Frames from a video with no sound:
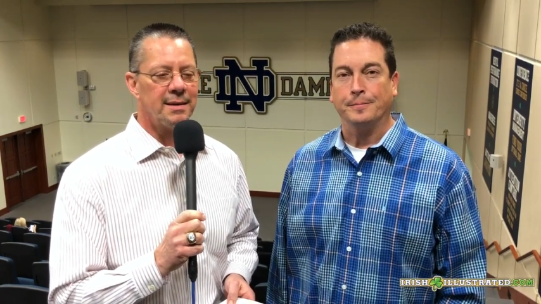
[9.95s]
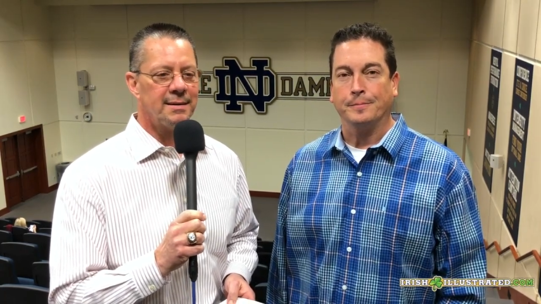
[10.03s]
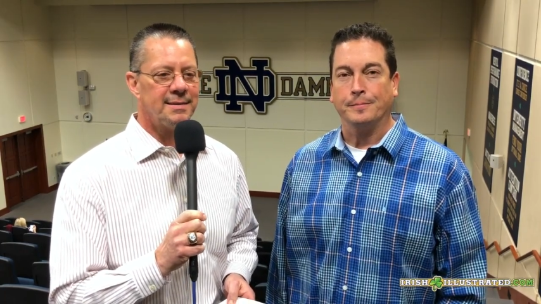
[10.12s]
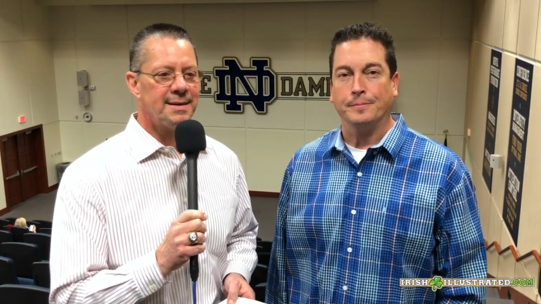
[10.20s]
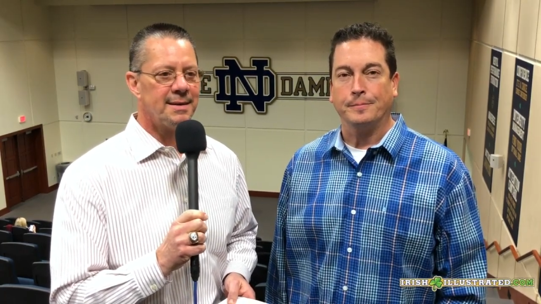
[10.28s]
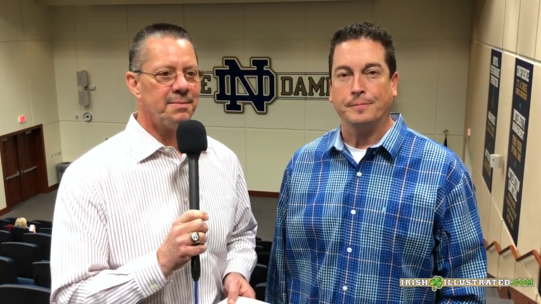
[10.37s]

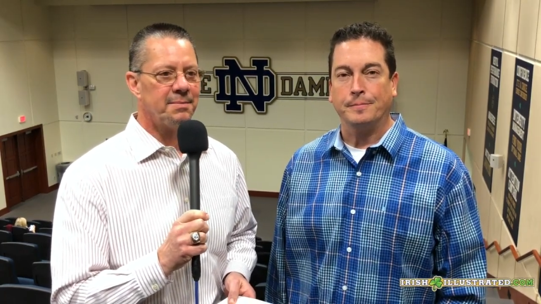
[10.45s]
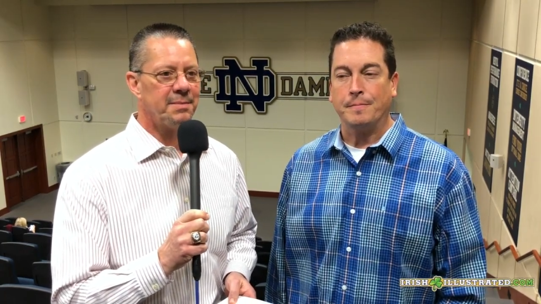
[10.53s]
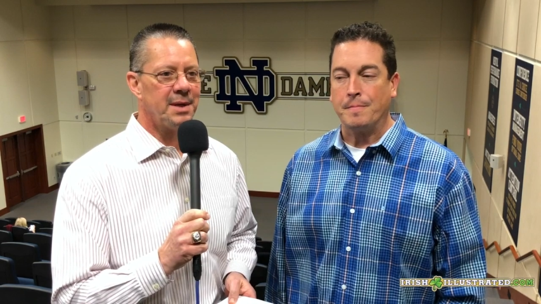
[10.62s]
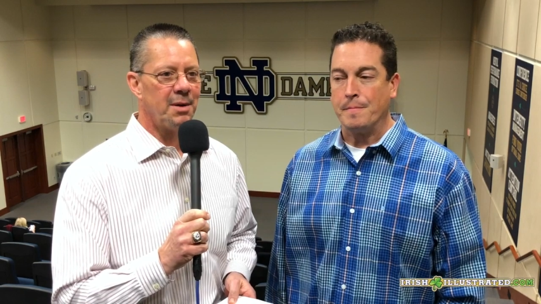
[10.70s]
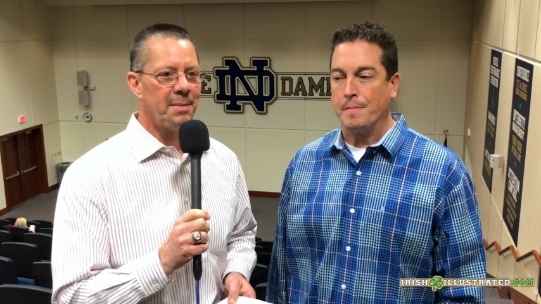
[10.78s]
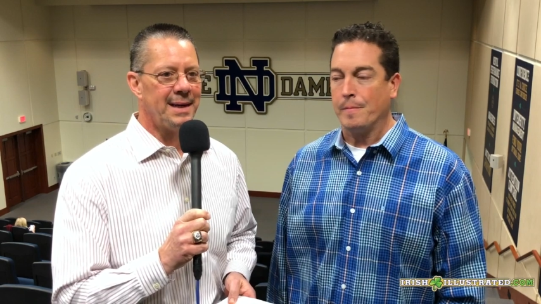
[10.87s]
Speaker 1: And Tim,
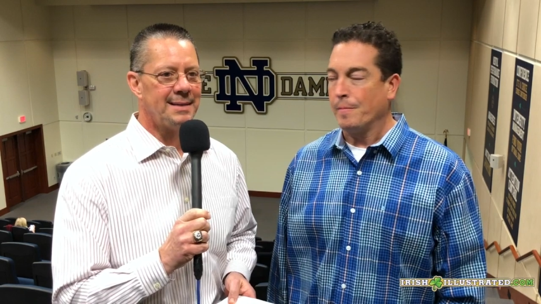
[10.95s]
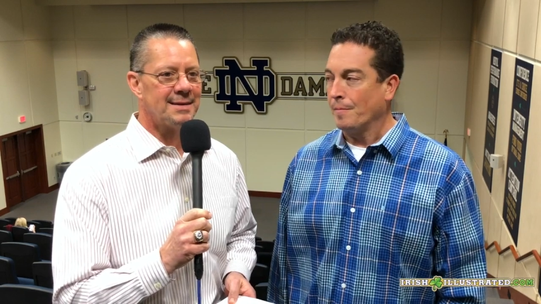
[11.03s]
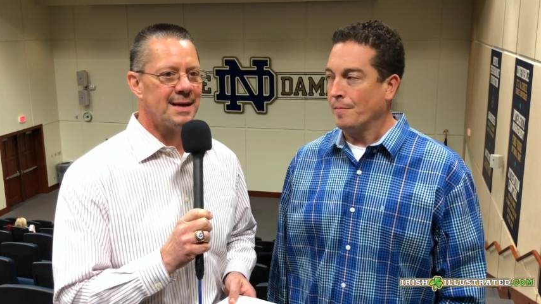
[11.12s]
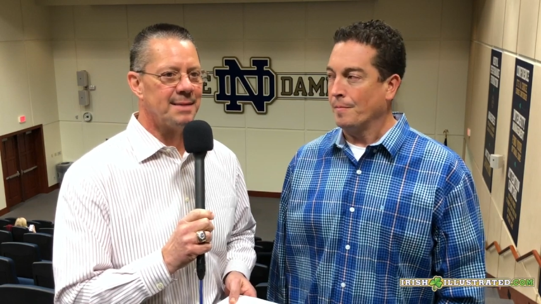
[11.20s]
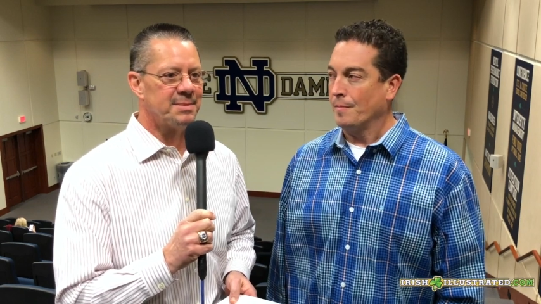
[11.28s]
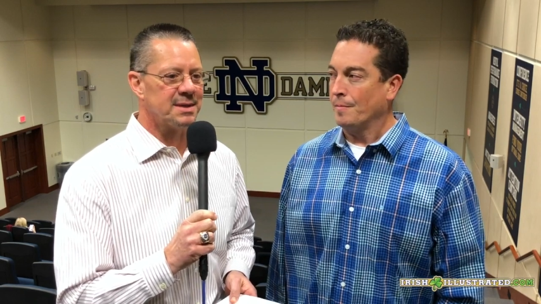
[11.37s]
you know, many
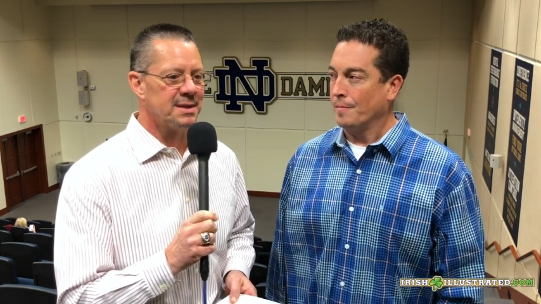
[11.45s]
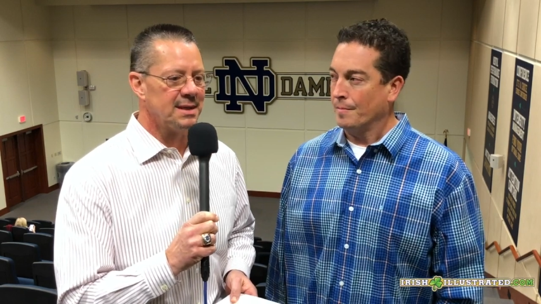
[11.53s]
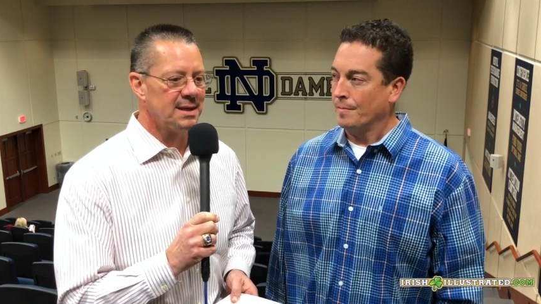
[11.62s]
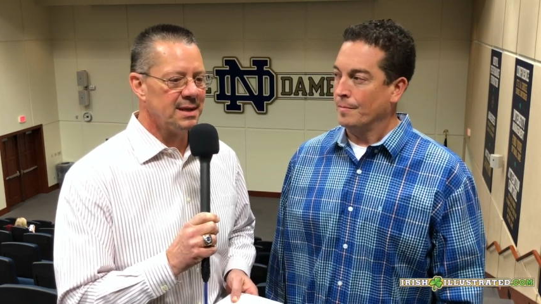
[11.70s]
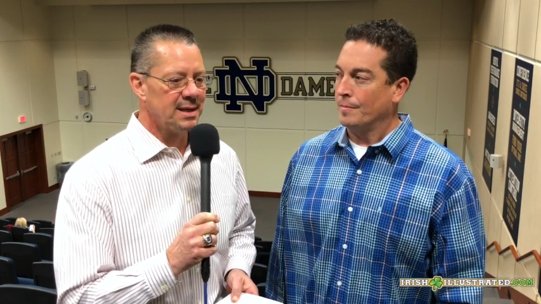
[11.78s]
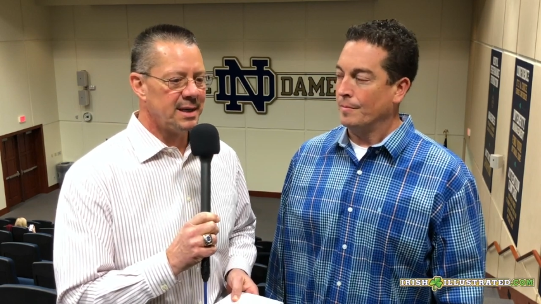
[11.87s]
times
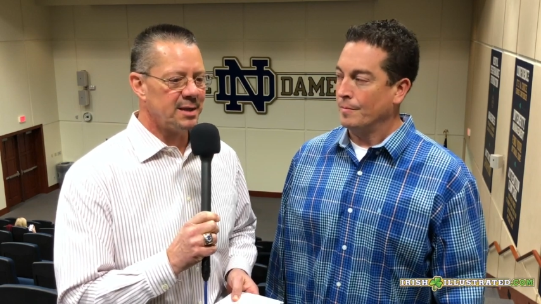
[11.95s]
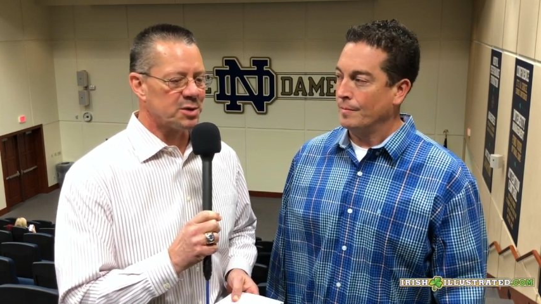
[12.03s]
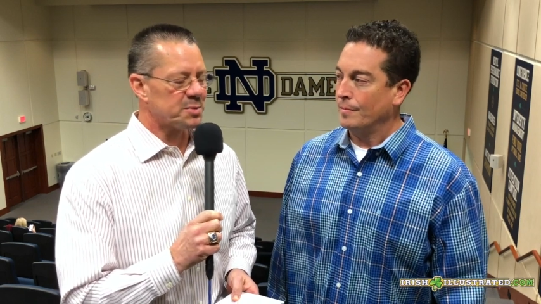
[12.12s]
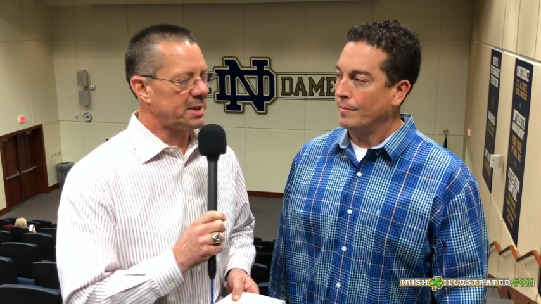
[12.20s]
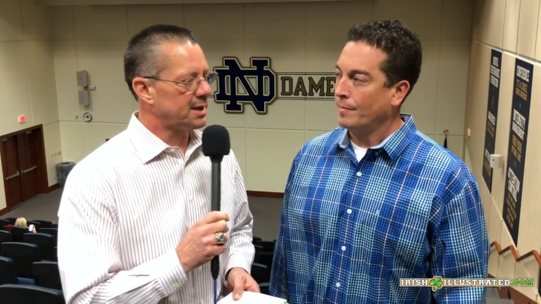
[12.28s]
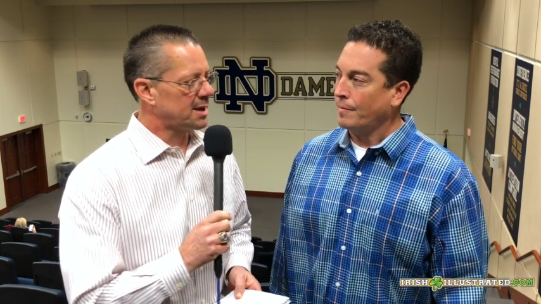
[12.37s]
he'll
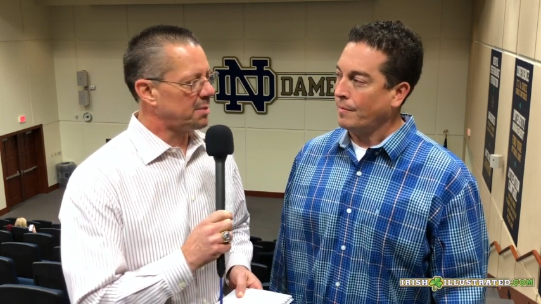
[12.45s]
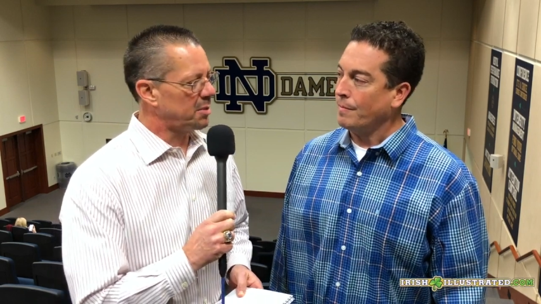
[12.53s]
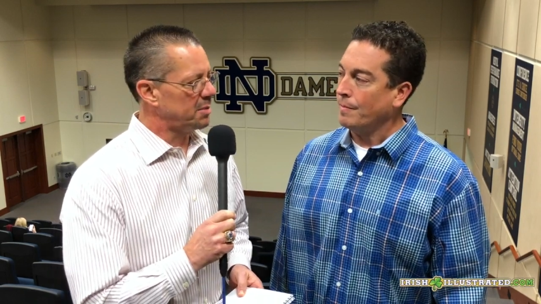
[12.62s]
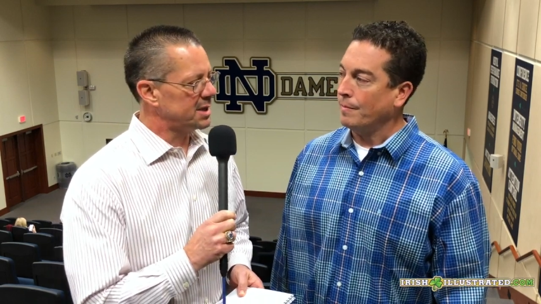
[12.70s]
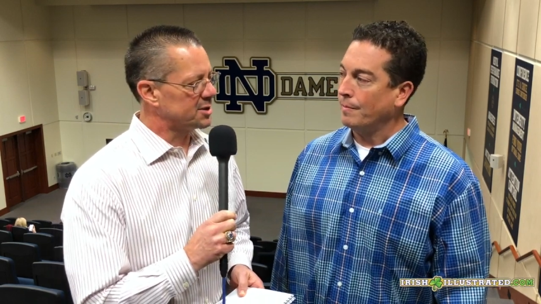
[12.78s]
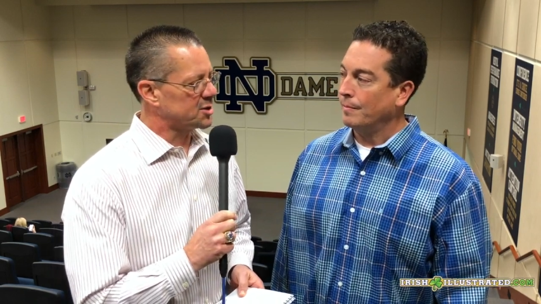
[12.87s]
spend a
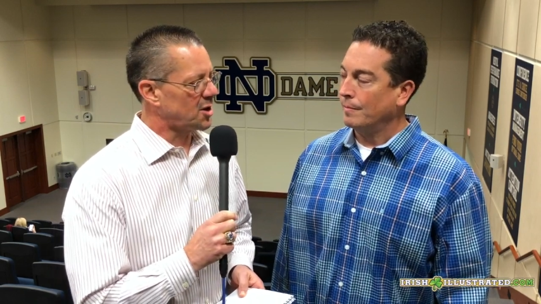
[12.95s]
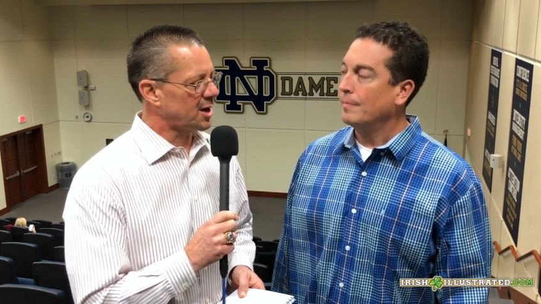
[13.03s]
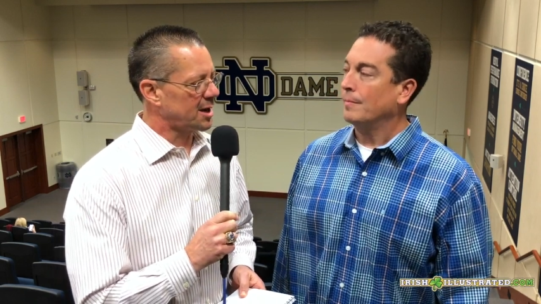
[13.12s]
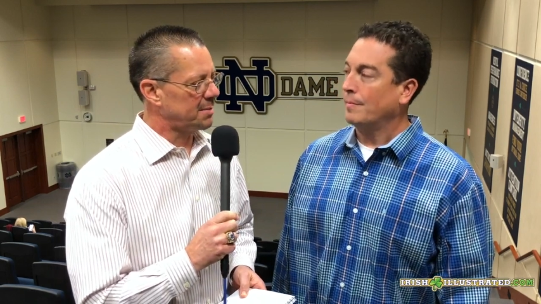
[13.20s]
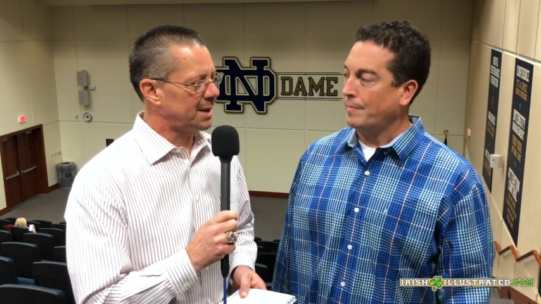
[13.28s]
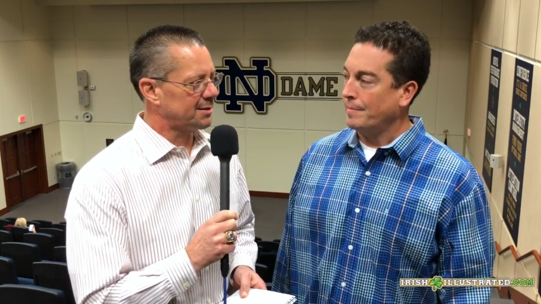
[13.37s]
couple minutes
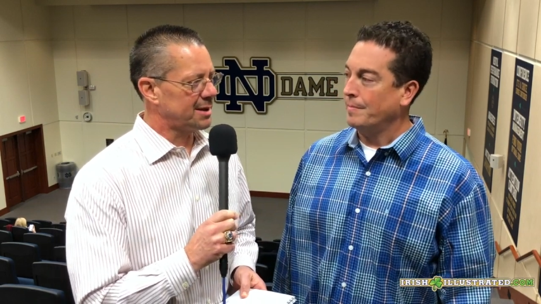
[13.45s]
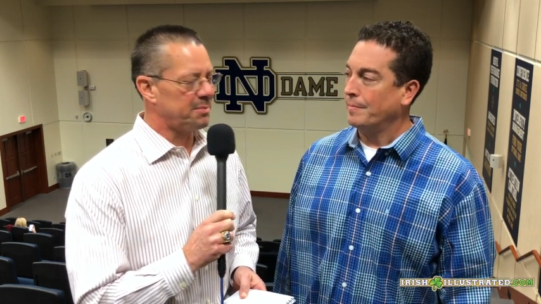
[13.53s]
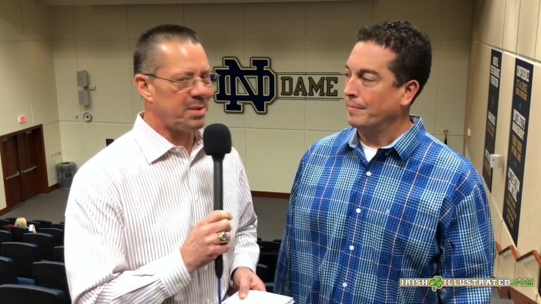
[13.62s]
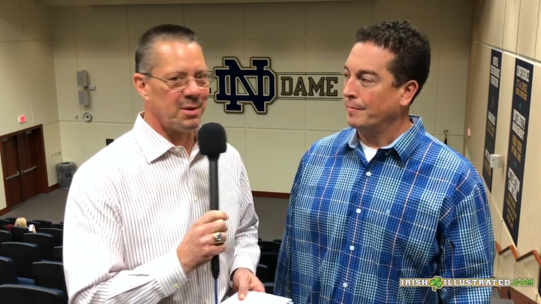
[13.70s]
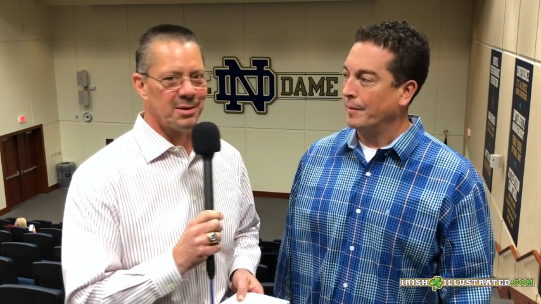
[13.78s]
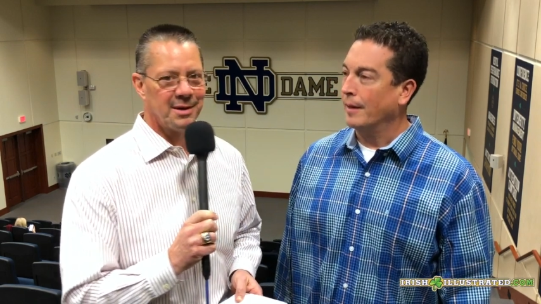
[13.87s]
talking about the
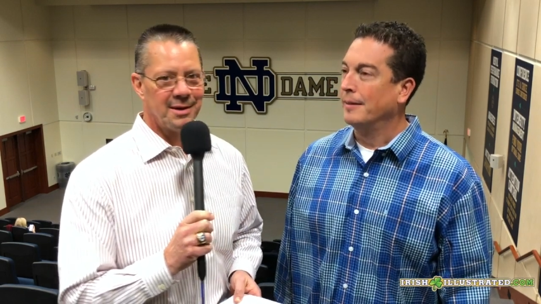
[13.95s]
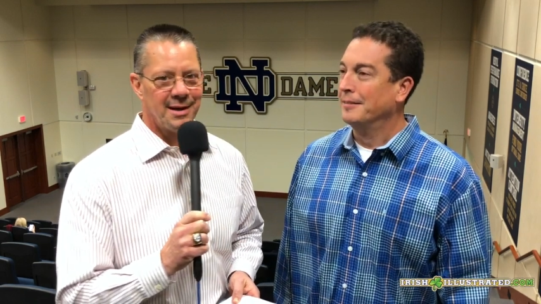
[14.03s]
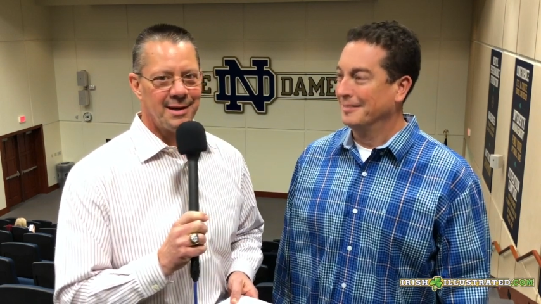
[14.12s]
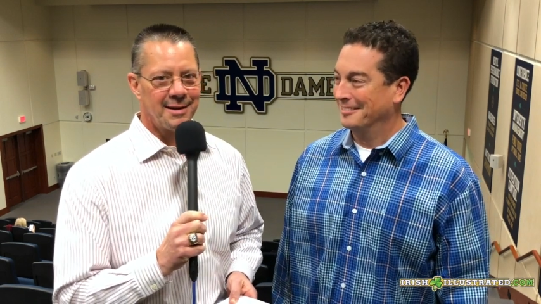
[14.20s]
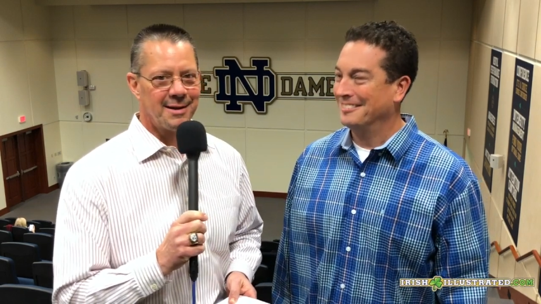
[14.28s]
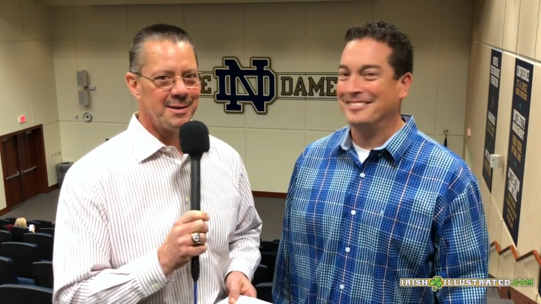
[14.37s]
opponent,
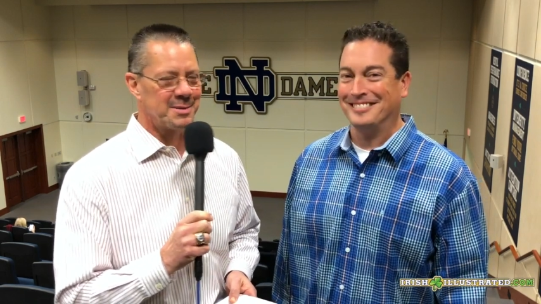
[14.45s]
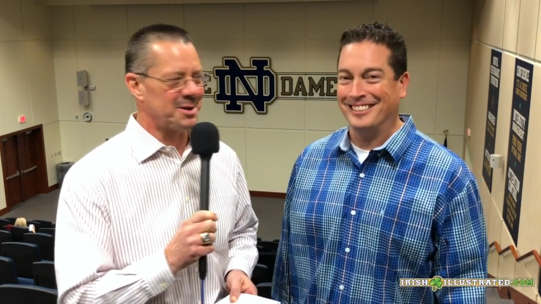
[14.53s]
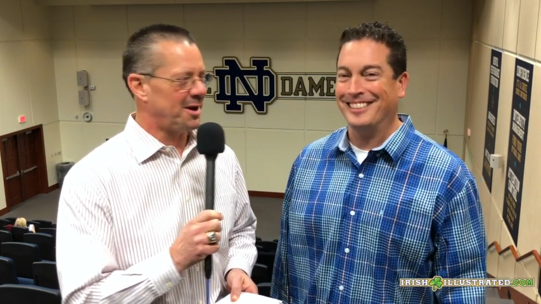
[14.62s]
and it comes